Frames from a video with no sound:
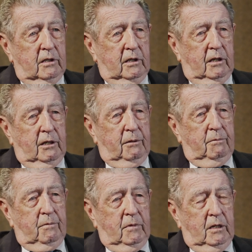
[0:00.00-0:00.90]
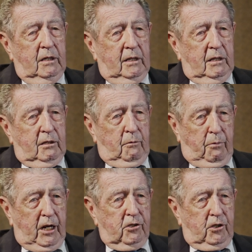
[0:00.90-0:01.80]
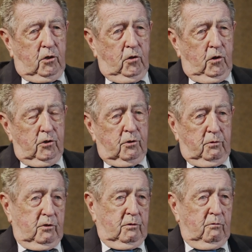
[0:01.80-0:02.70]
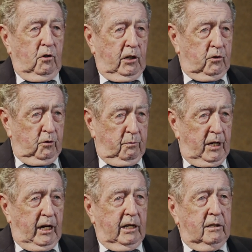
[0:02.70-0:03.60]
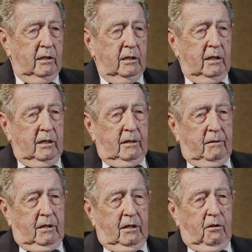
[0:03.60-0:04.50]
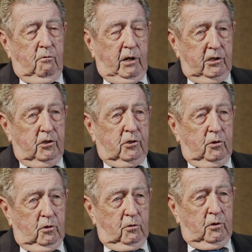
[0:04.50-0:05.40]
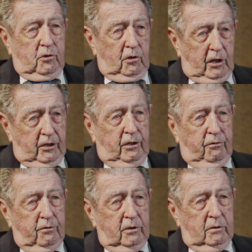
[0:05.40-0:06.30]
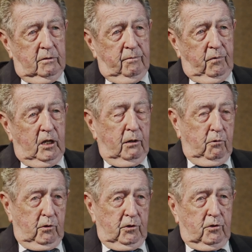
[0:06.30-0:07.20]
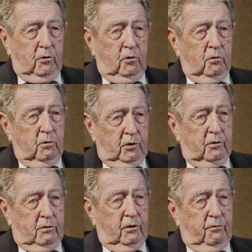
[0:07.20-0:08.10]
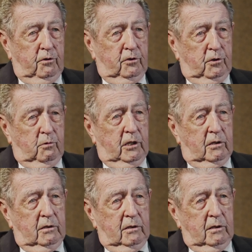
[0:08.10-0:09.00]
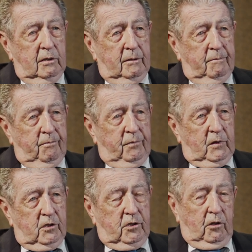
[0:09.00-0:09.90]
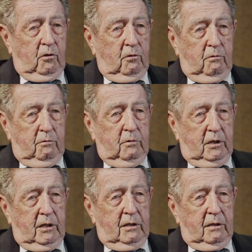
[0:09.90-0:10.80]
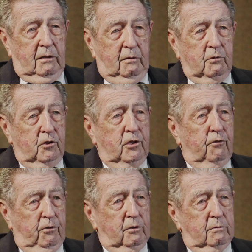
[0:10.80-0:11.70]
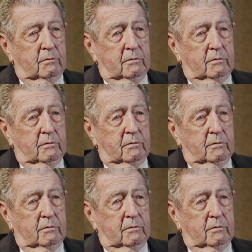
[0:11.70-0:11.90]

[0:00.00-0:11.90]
Um, the basic course was not too bad. Uh, Ranger school was a lot different. Airborne school was different as well. So uh, it was different.